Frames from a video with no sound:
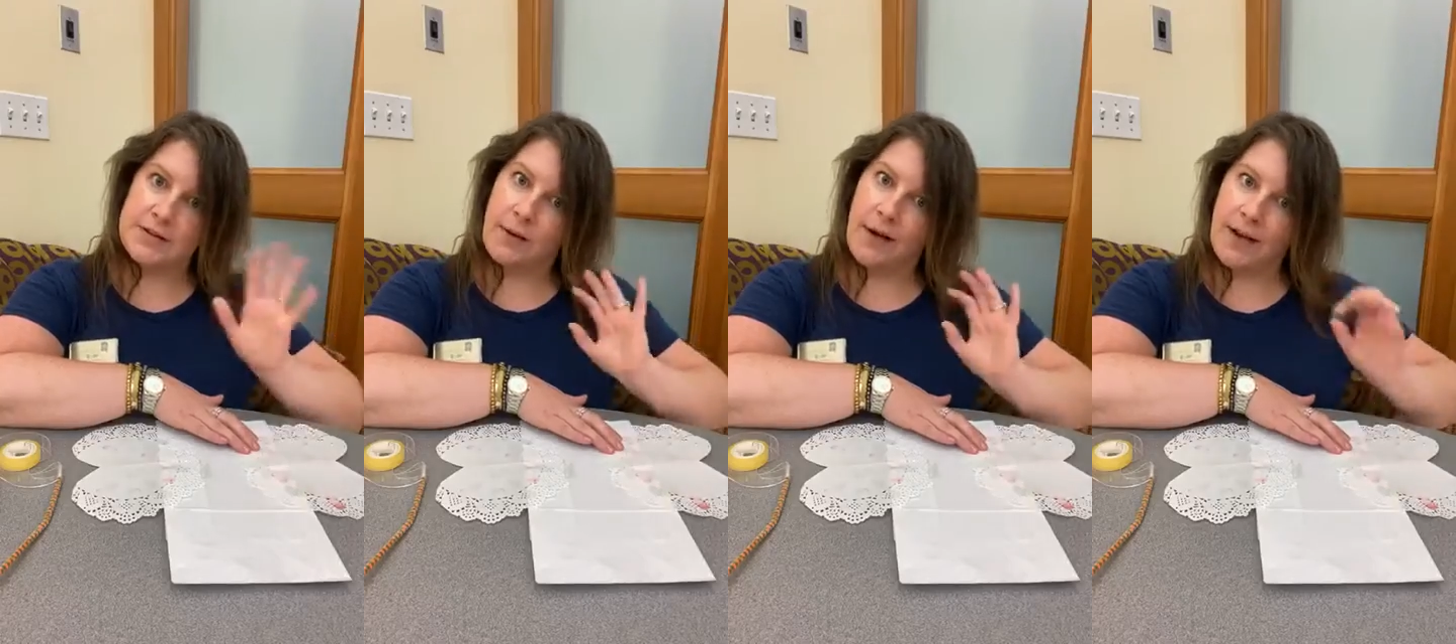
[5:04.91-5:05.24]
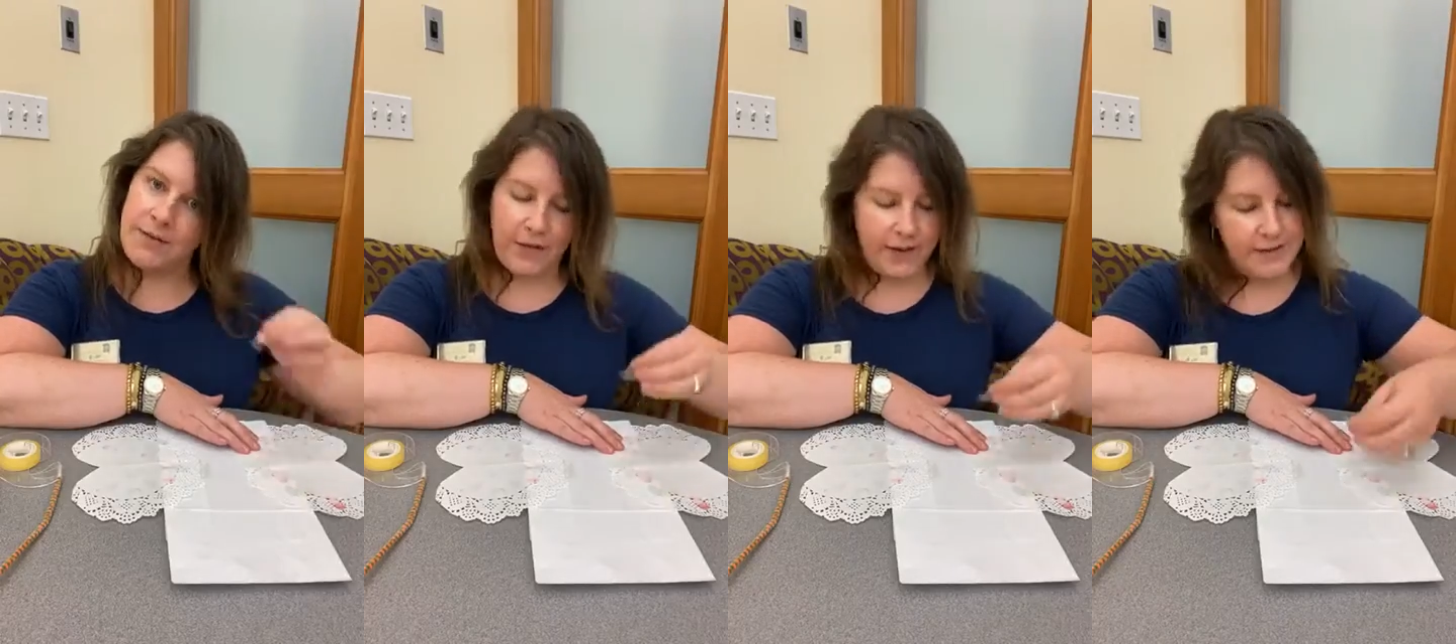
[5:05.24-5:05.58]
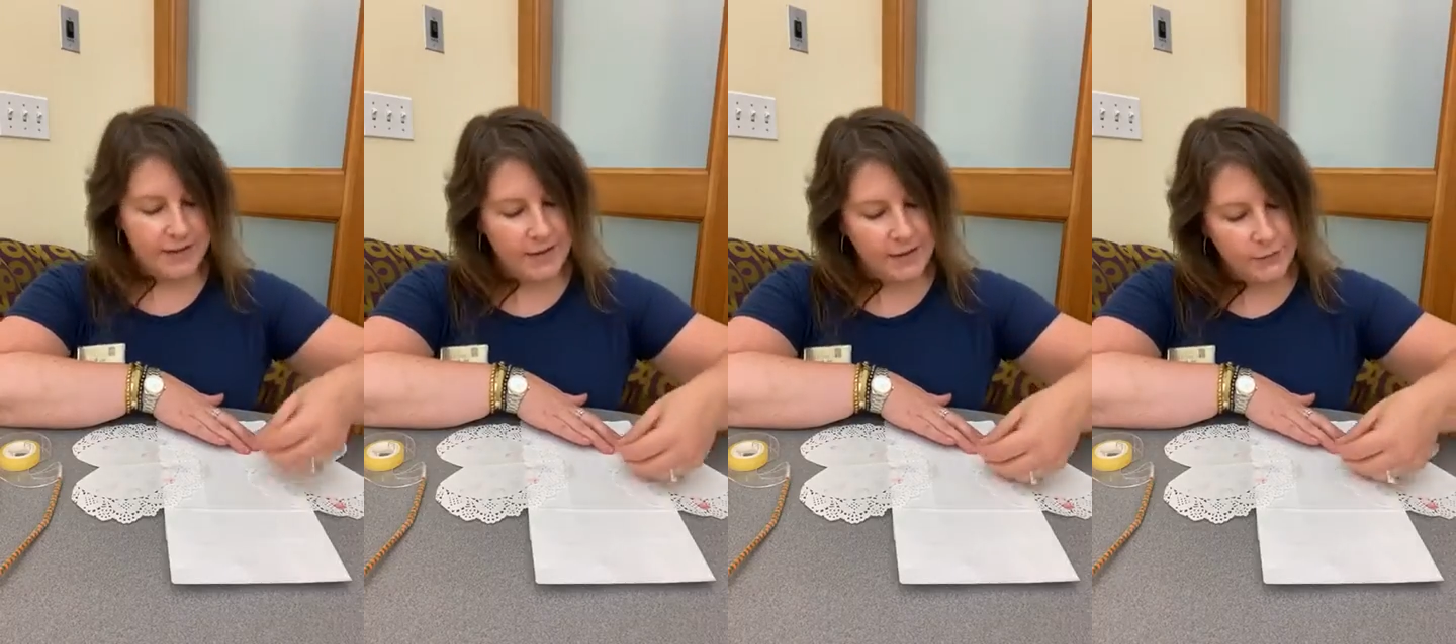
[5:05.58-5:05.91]
So hi
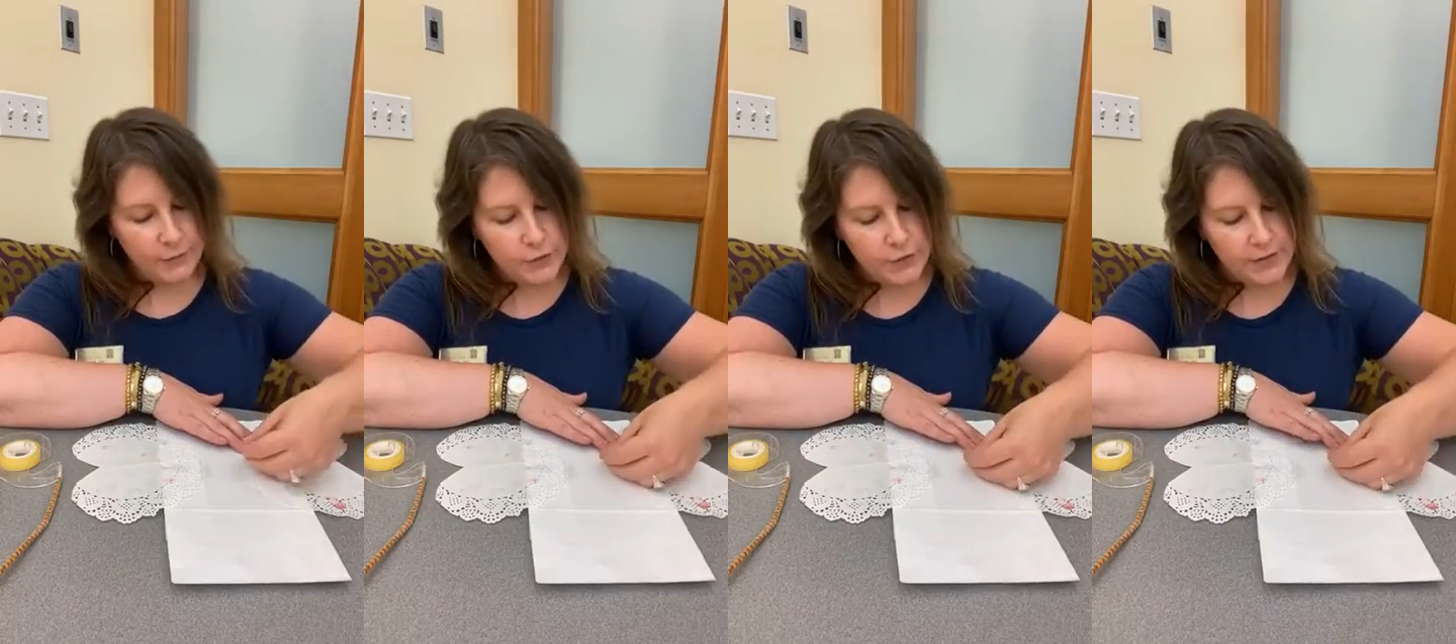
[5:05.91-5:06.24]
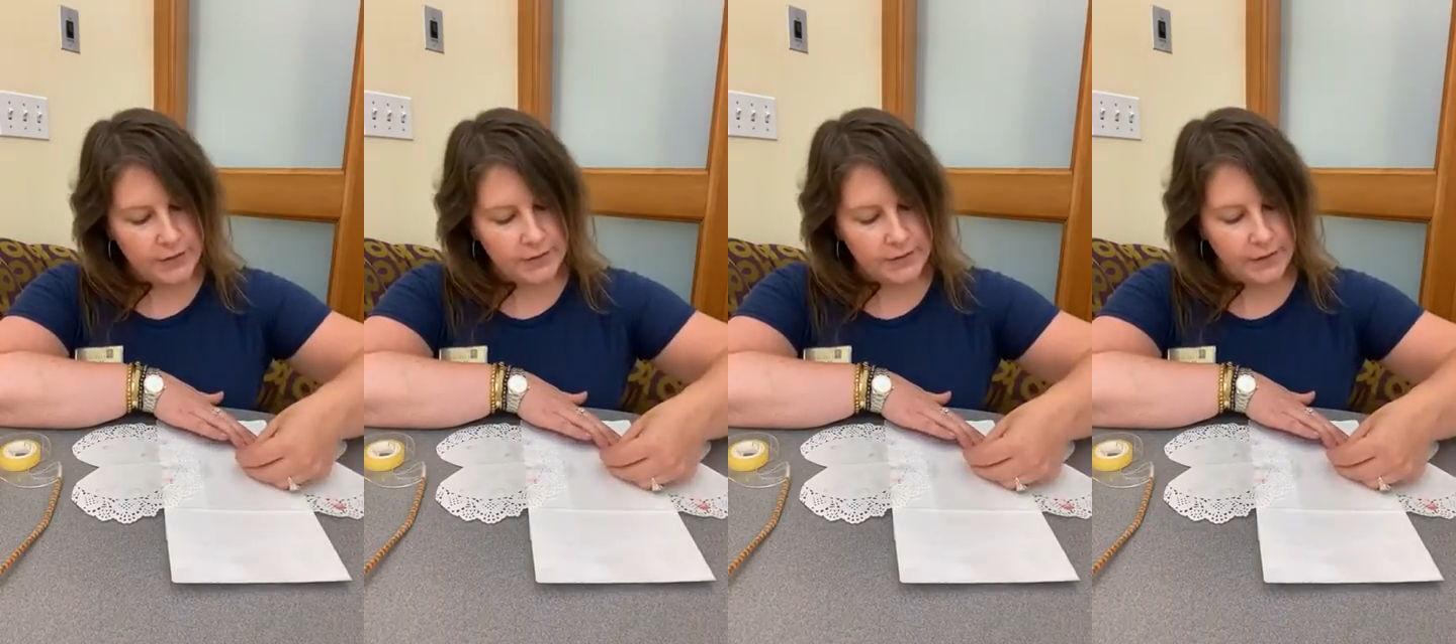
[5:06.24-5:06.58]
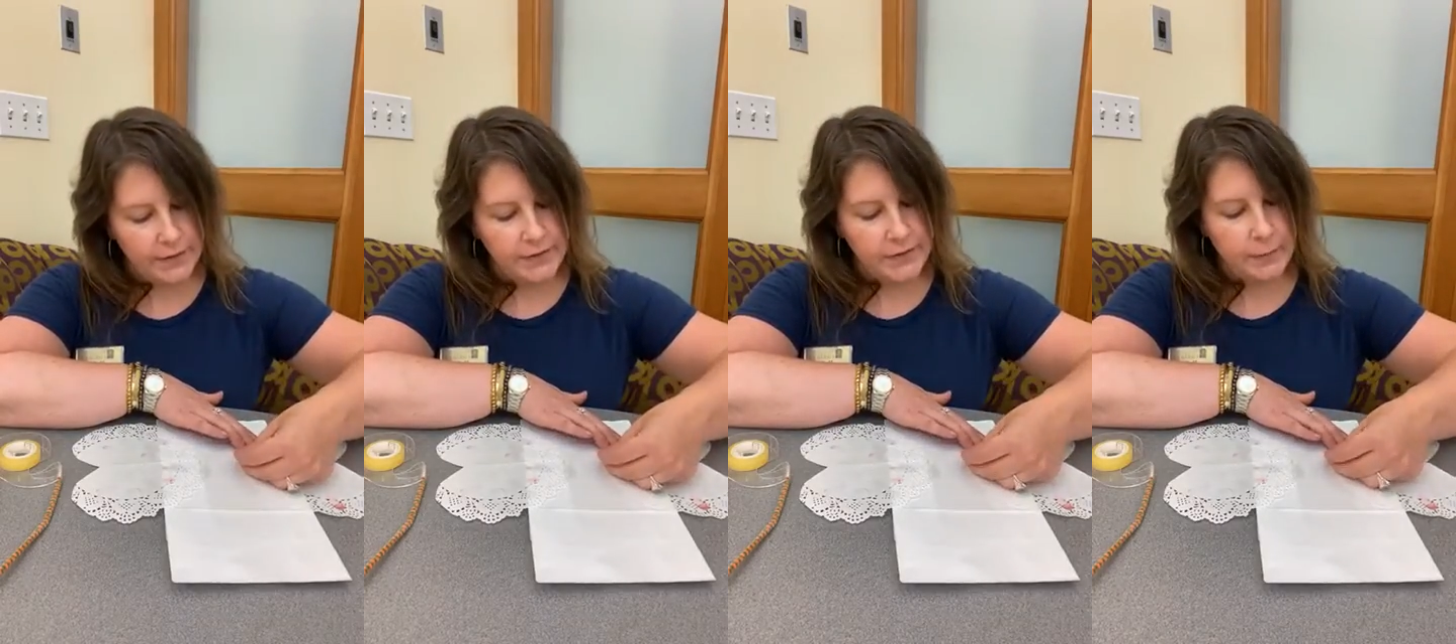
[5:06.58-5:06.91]
friends, thanks for joining us
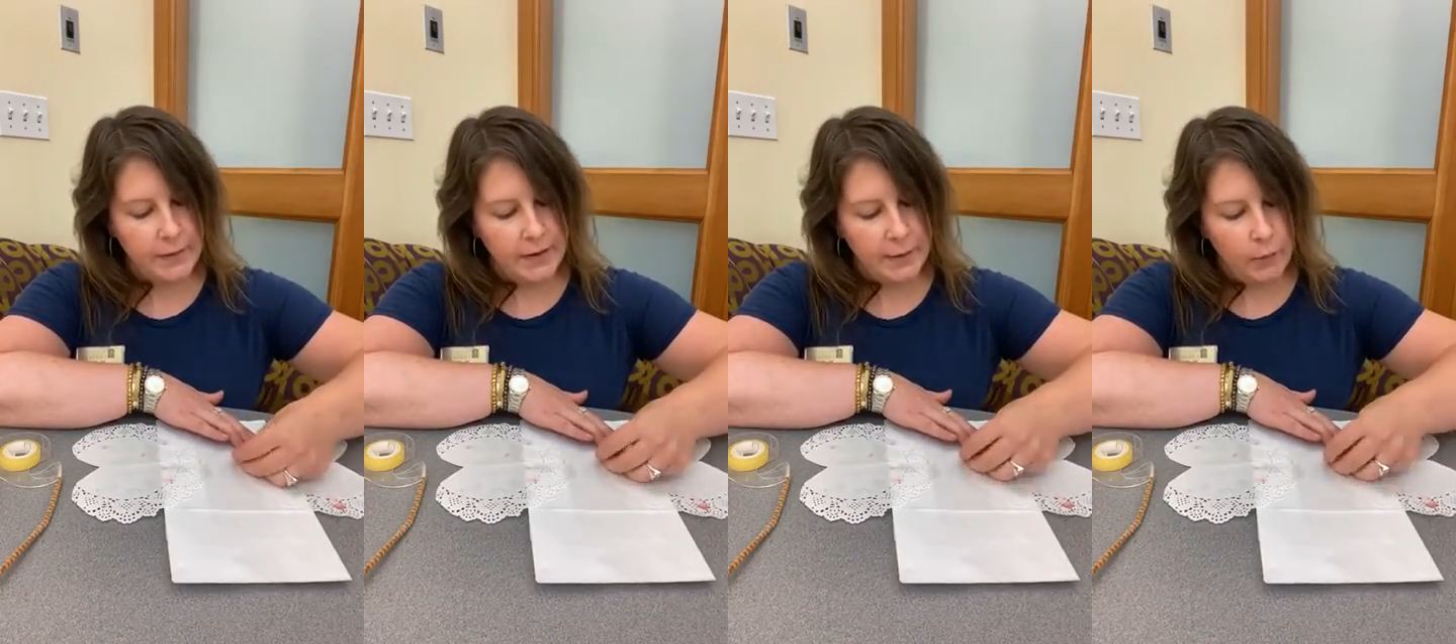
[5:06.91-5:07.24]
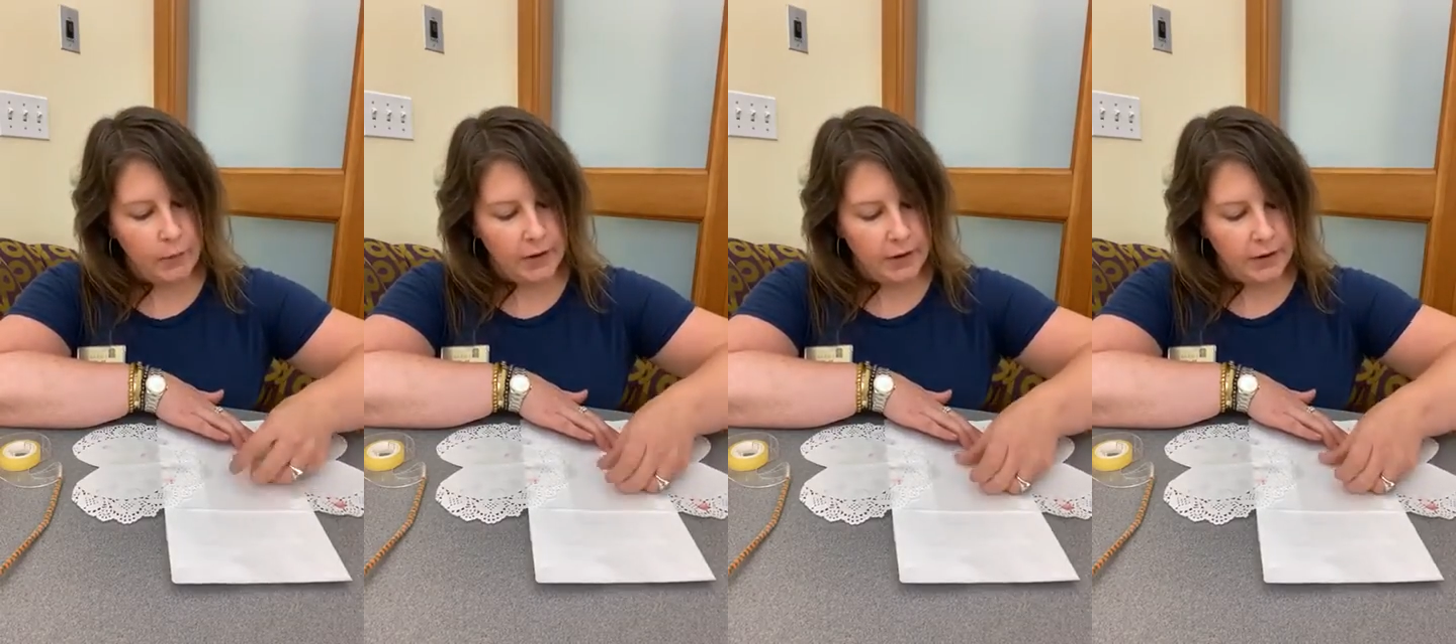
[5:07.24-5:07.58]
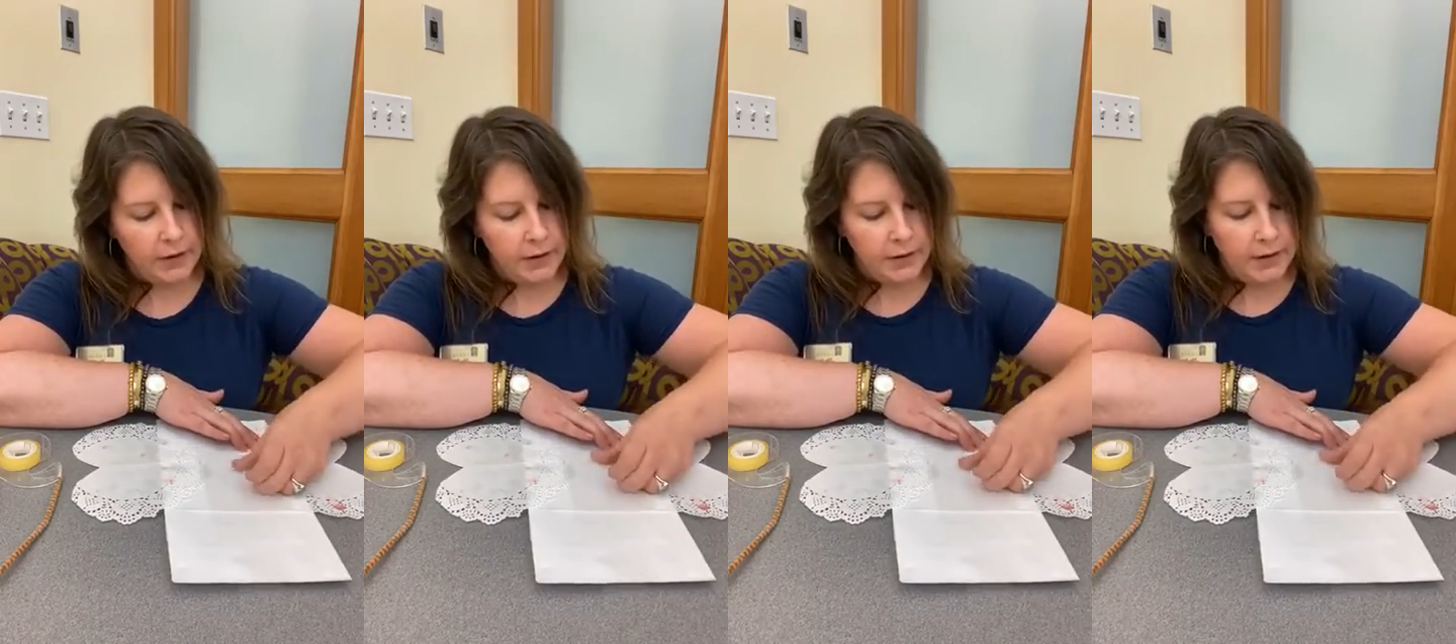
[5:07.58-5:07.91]
on this Monday morning.